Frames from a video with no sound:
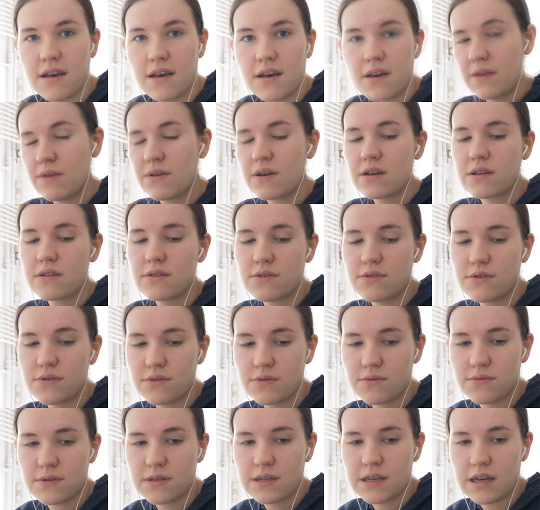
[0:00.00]
You can
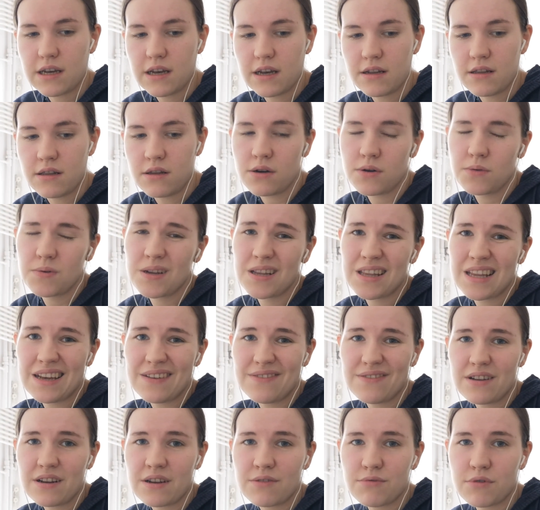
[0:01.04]
choose a lower
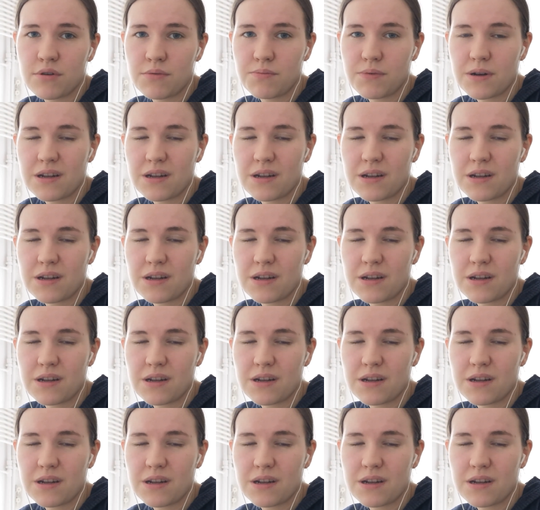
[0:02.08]
level group,